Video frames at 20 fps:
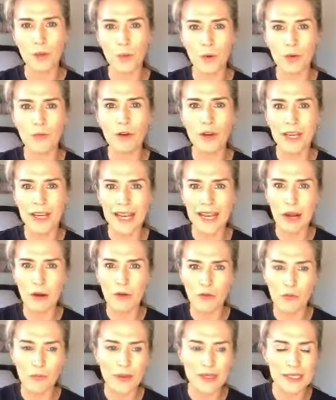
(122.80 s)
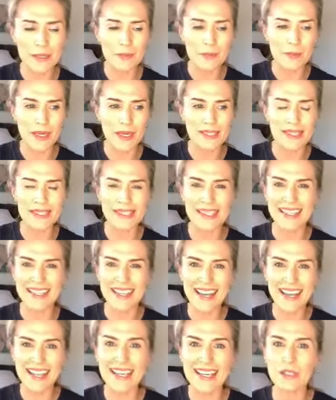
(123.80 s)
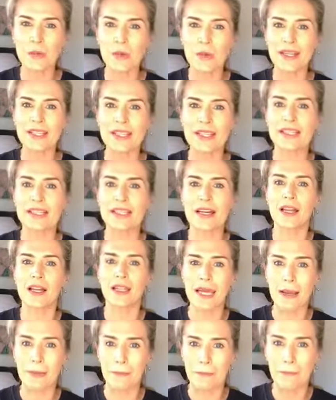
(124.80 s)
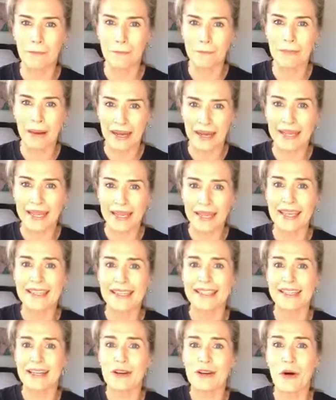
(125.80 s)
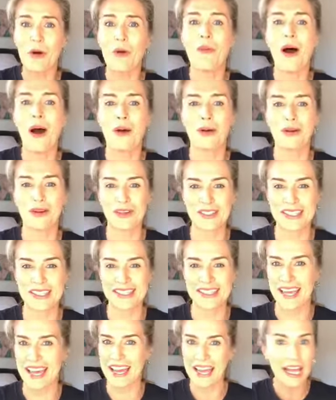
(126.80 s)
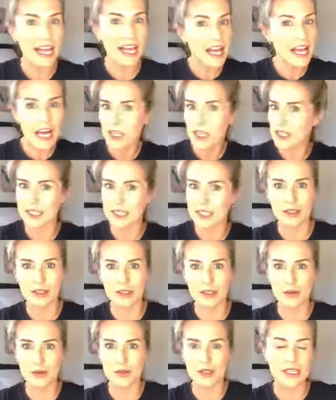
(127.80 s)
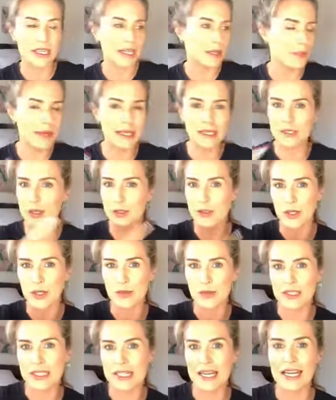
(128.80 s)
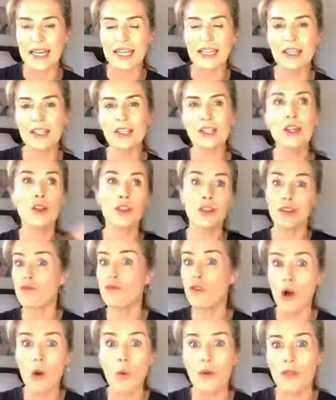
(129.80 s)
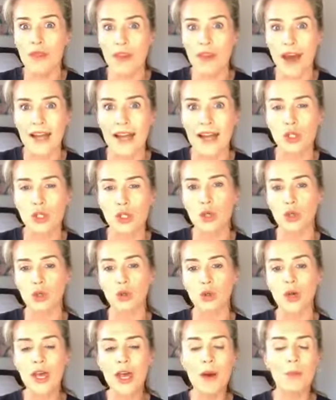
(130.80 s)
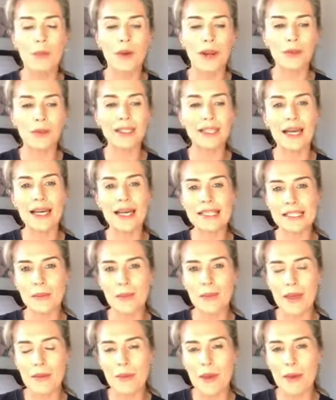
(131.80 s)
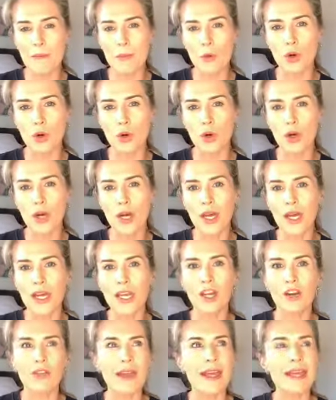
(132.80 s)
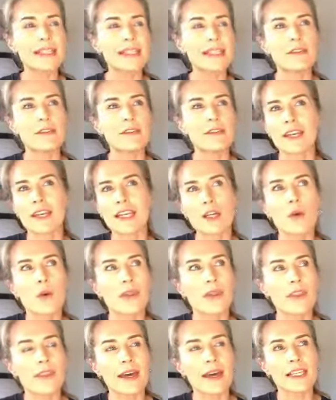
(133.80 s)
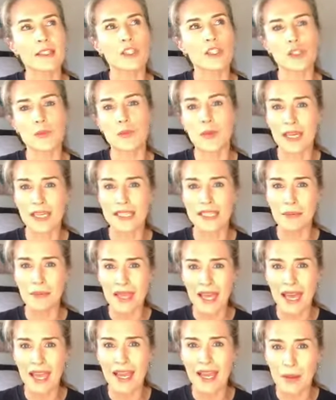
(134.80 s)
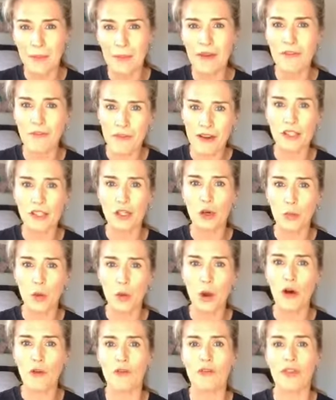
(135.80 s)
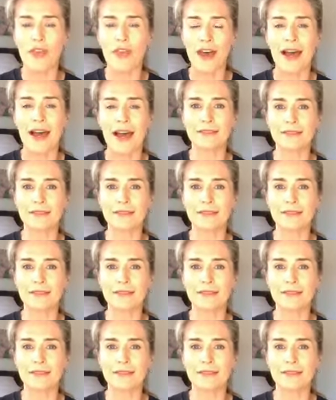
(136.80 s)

we're running out of bits and pieces. And then that's when I start like panic eating almost, like stick the toast in, beans on toast tonight. And there's nothing wrong with that at all. But I would like to be a bit more creative. And I don't know whether that's just because I'm getting a bit fed up of that